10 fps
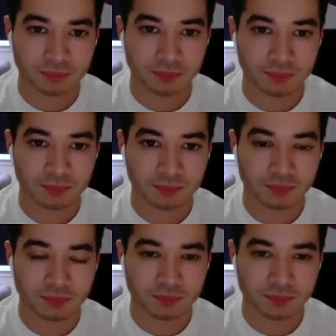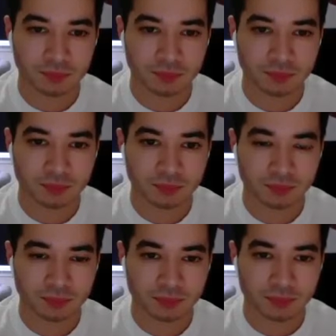
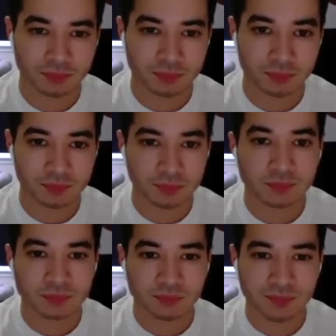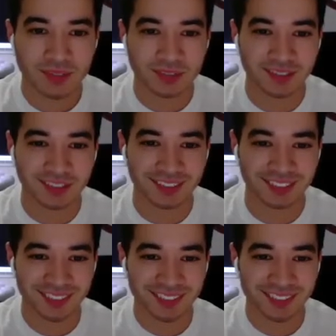(silent)